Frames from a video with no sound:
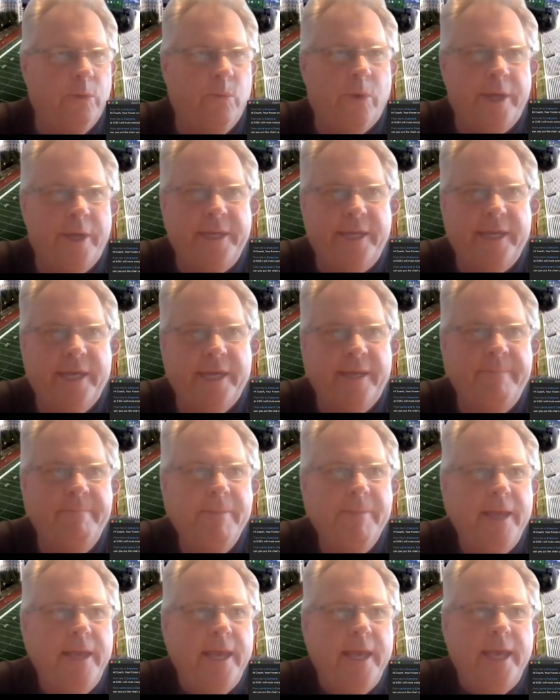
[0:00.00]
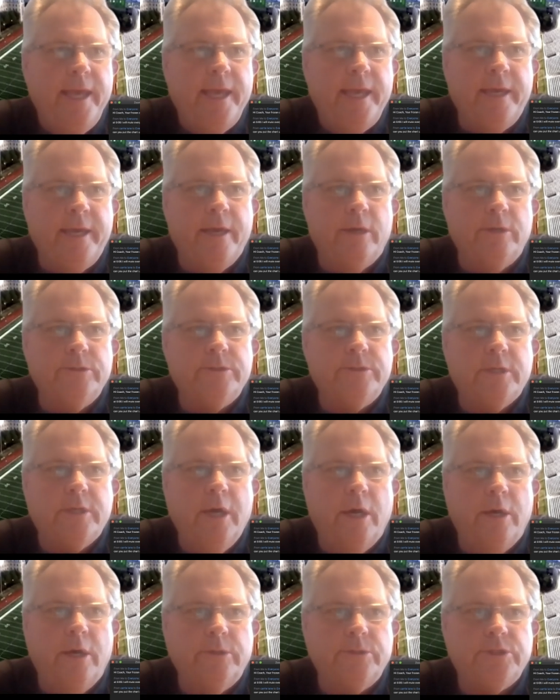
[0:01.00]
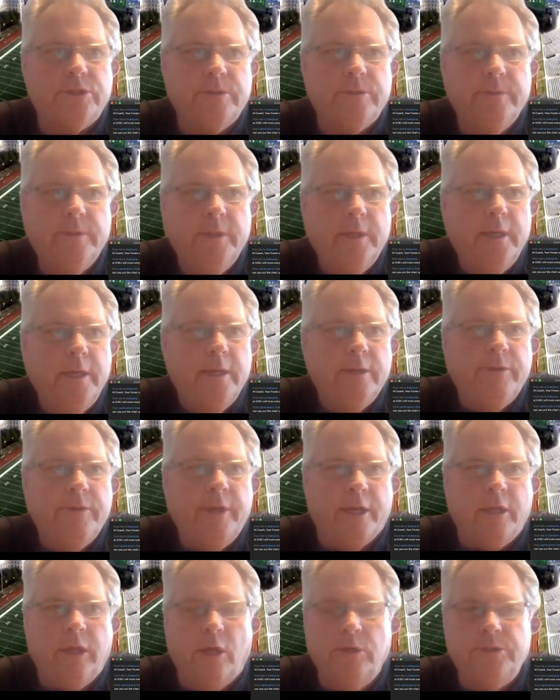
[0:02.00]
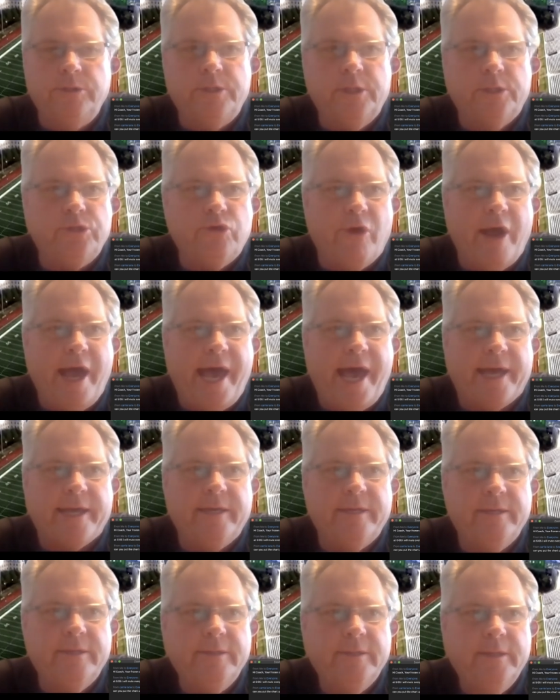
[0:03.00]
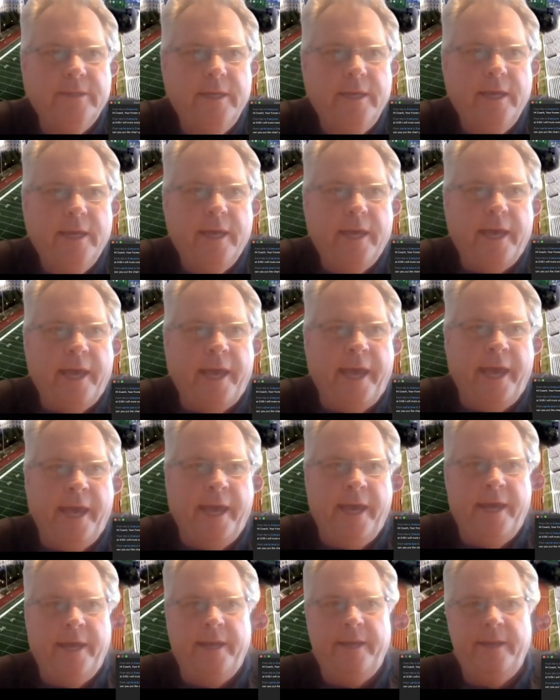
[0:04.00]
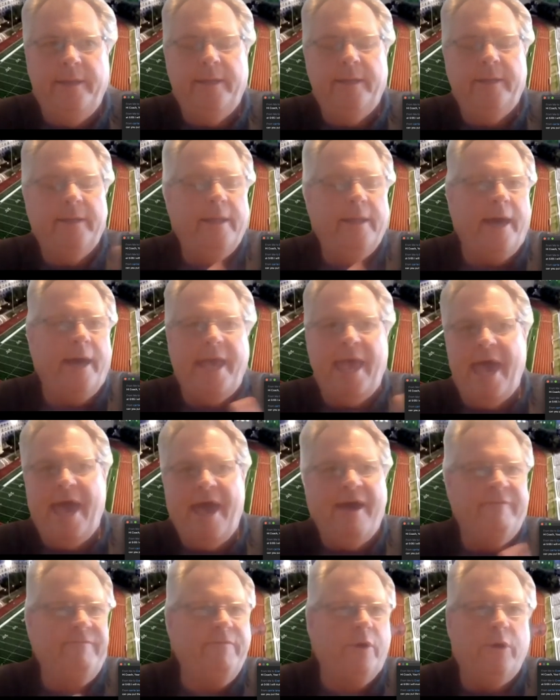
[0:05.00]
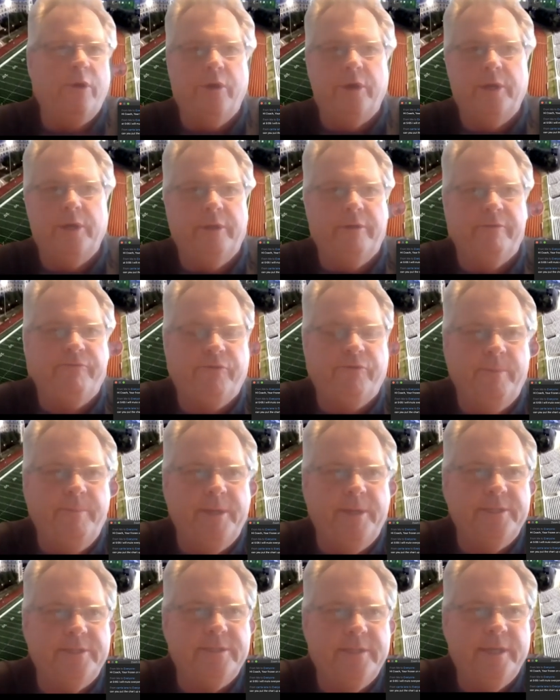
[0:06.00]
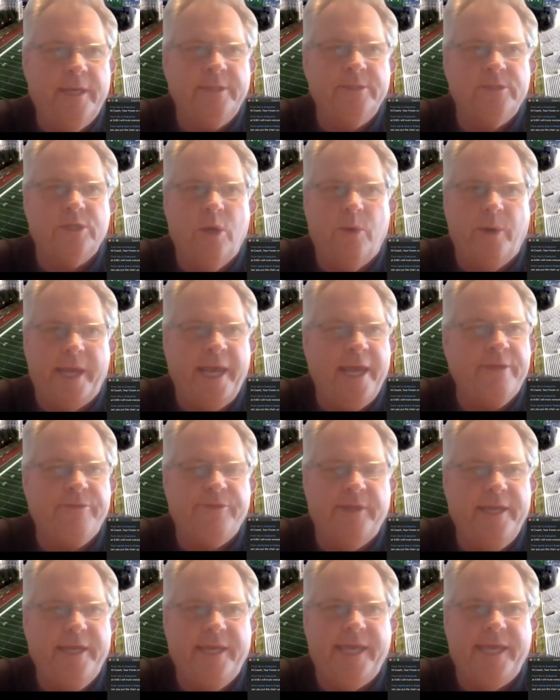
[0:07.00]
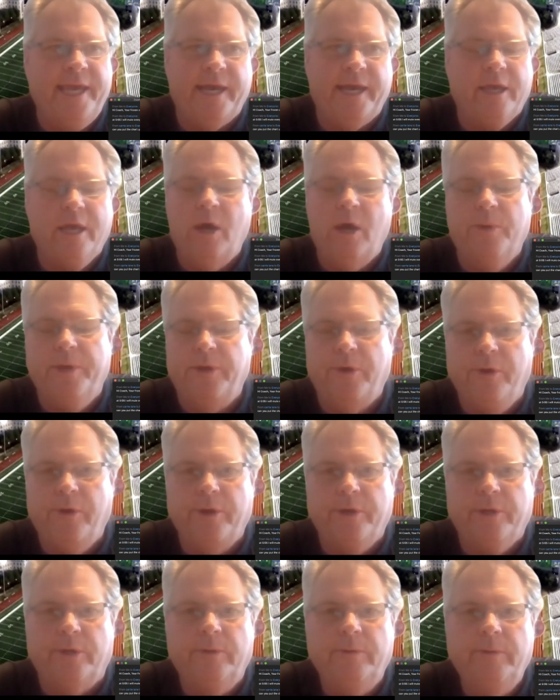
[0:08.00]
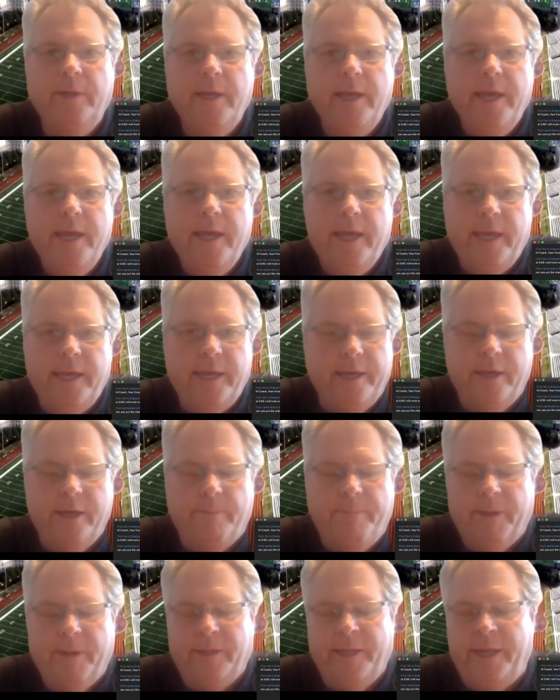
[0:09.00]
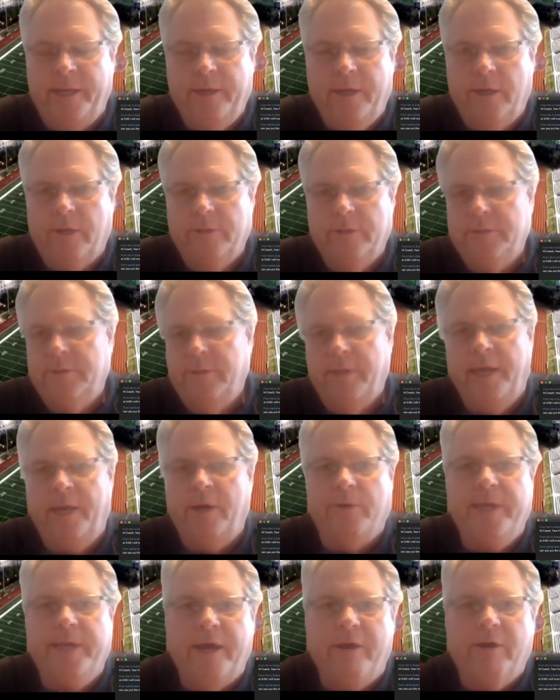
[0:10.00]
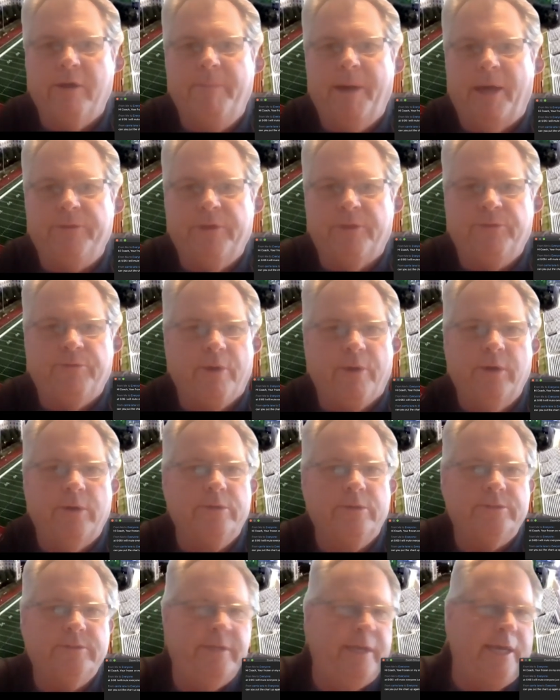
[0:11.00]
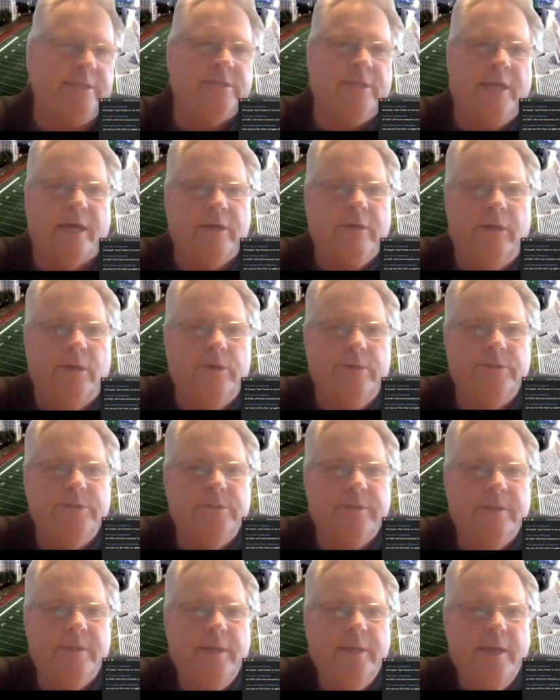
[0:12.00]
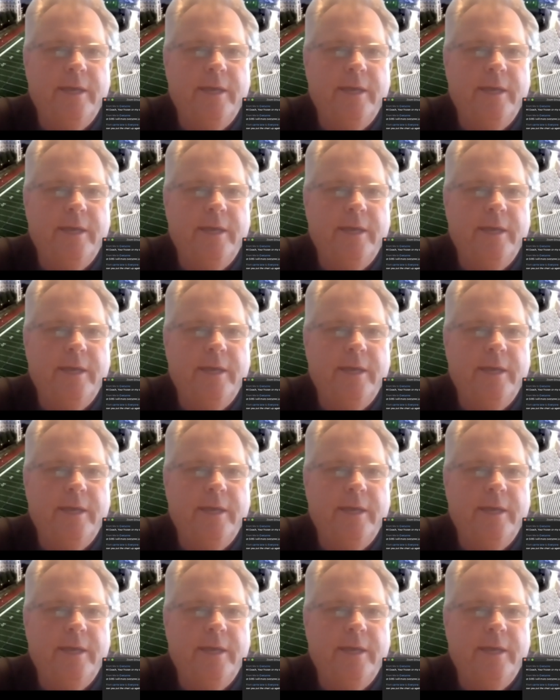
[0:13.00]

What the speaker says: the one kid, he goes, Coach, they closed the track, and I have a hurdler from and so Anthony can't go and hurdle. But Len goes, they don't care about the throws. That's not closed.